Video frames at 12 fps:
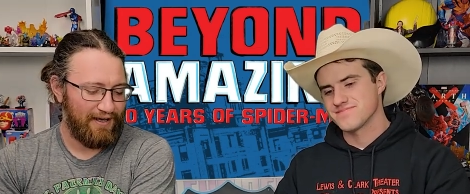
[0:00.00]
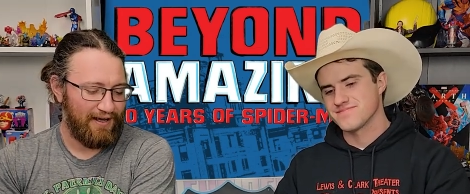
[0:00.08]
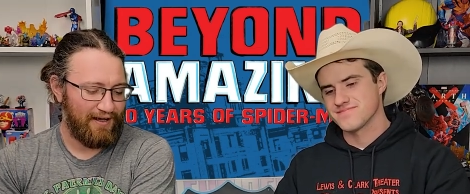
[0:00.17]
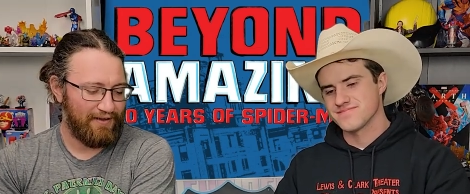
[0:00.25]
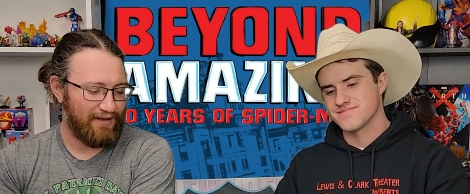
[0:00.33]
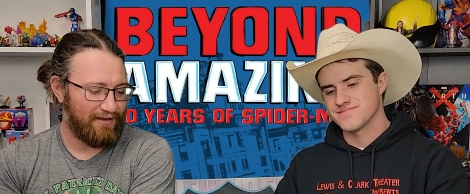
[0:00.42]

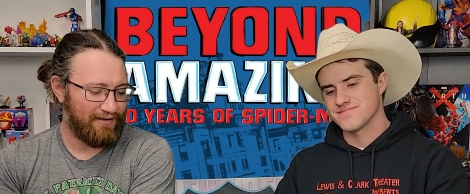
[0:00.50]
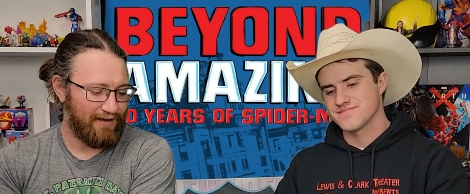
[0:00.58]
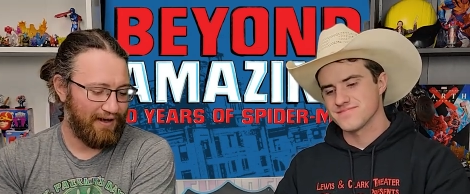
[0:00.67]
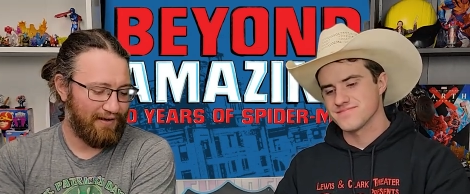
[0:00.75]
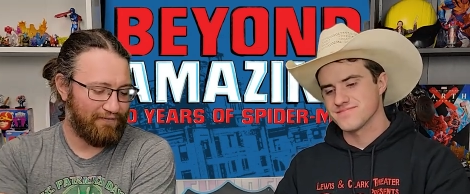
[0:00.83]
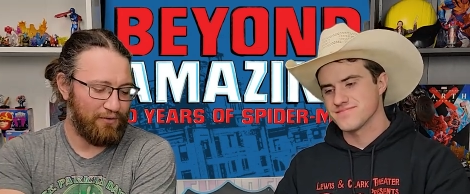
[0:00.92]
Speaker 1: And then, yeah,
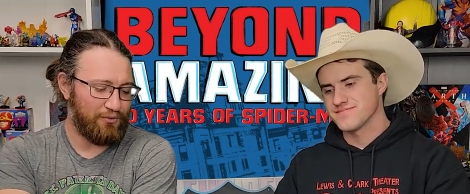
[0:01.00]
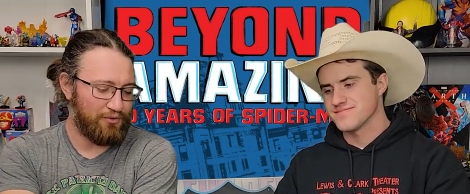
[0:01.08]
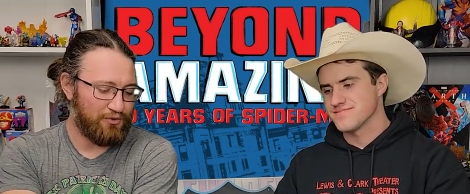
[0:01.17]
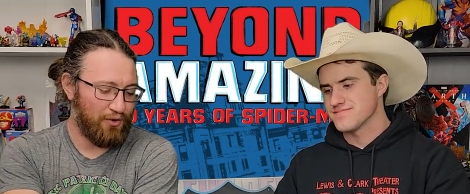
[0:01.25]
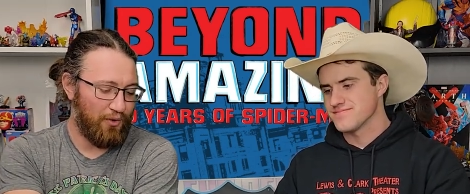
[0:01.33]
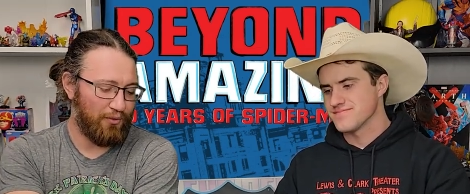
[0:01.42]
if you
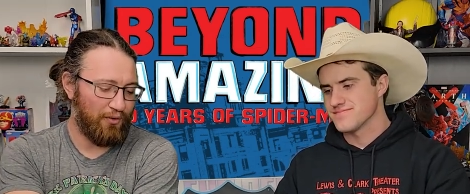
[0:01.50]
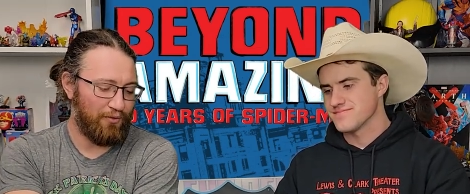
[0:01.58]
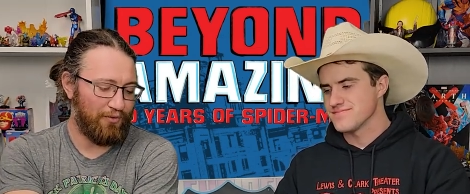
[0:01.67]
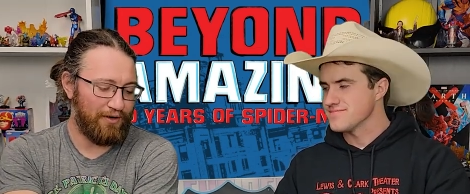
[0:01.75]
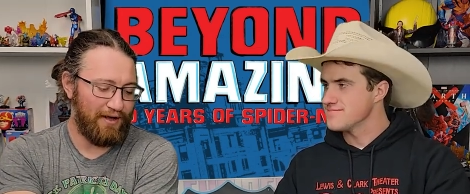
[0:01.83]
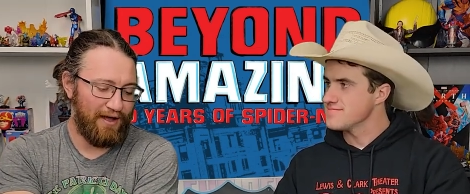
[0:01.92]
don't
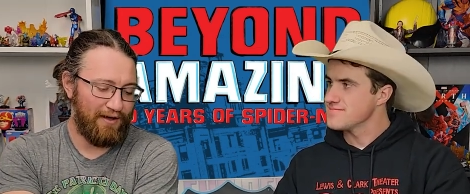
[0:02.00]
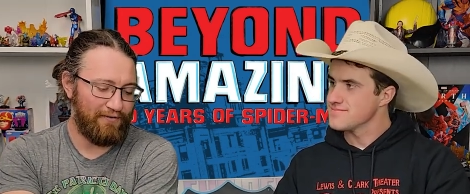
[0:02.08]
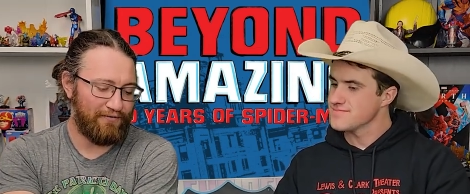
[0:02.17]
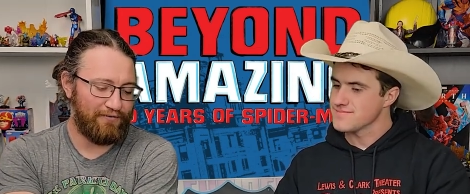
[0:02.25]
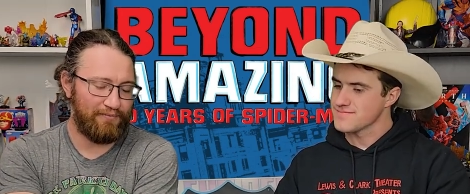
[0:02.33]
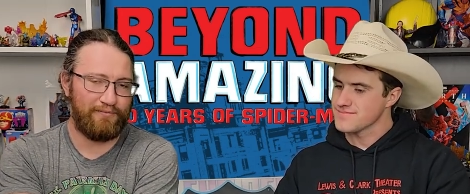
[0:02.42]
already
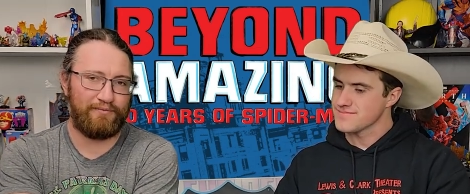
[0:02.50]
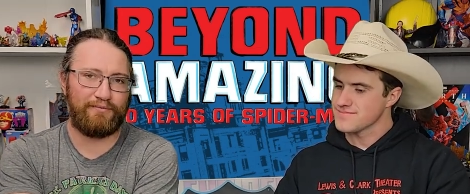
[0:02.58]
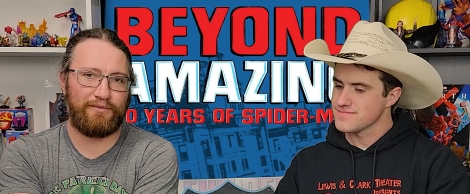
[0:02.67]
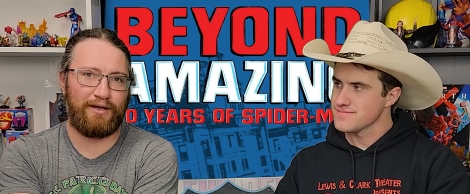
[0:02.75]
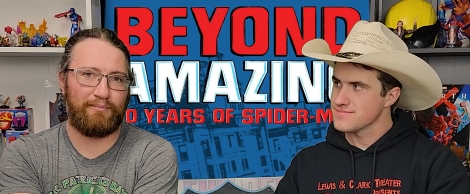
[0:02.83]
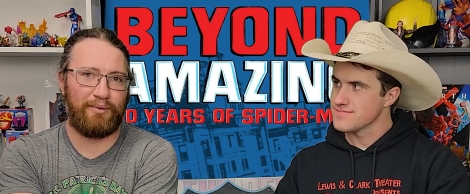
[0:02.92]
have
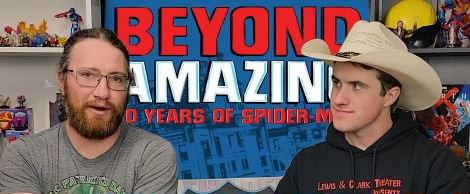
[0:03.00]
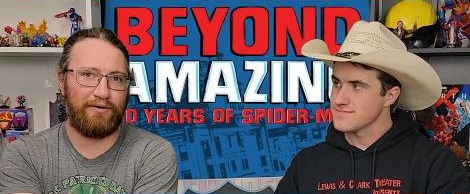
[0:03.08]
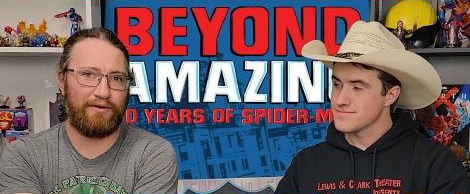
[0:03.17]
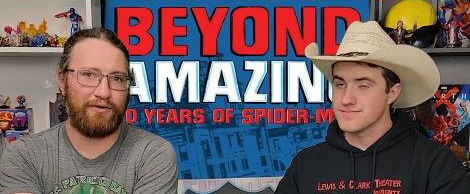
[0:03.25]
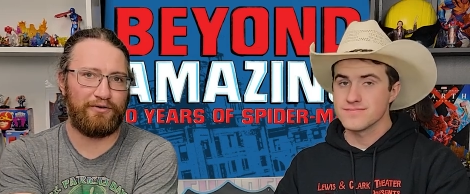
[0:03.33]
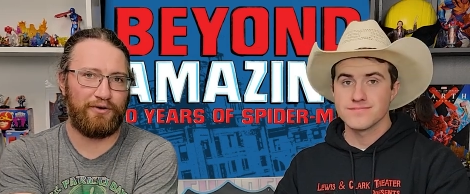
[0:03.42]
like
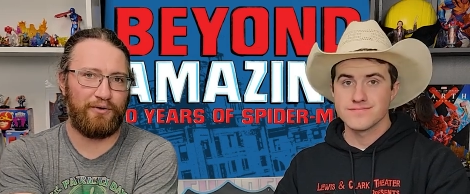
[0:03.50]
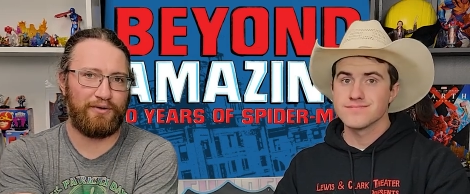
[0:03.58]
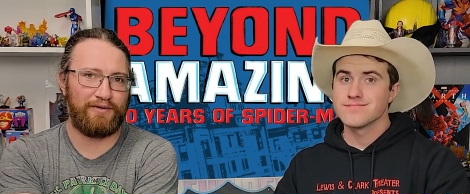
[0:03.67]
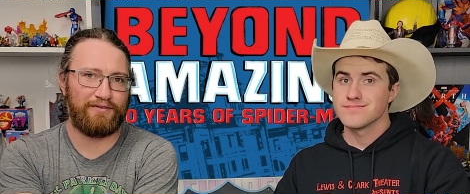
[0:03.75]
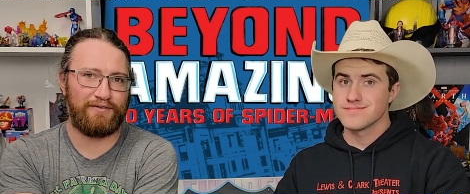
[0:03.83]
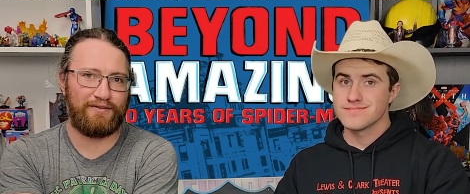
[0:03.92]
barrier
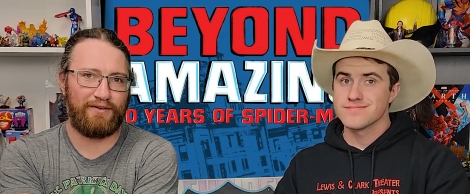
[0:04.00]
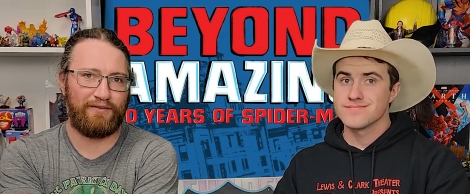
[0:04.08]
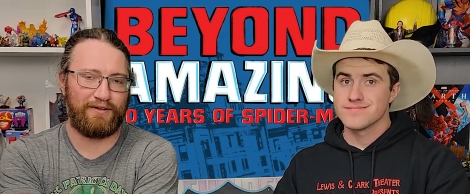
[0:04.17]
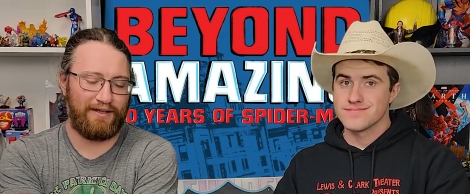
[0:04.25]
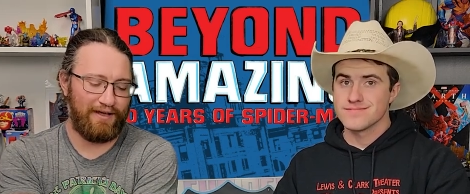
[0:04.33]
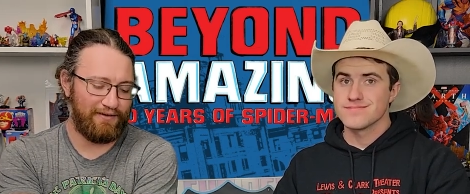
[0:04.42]
tokens and stuff
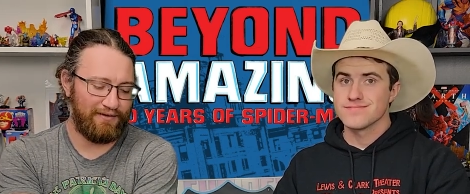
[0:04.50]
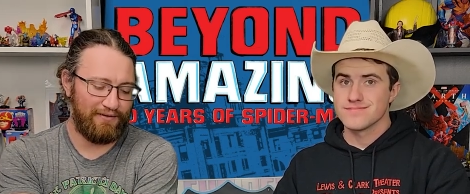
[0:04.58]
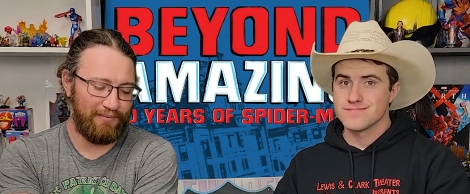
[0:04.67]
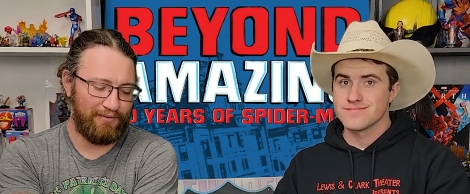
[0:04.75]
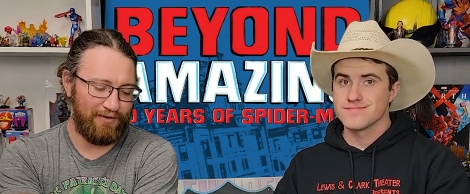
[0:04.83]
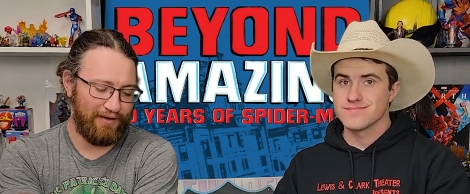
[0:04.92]
like that, that's
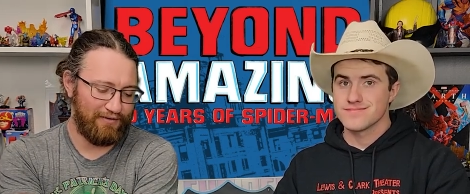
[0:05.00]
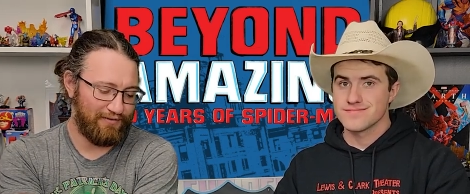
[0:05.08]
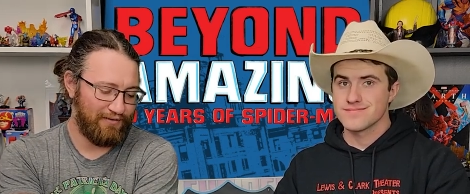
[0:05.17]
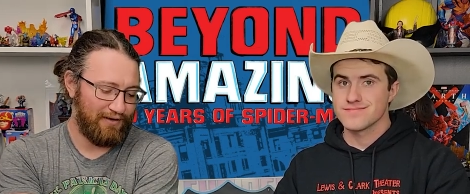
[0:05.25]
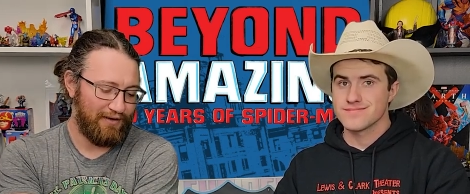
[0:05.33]
something that's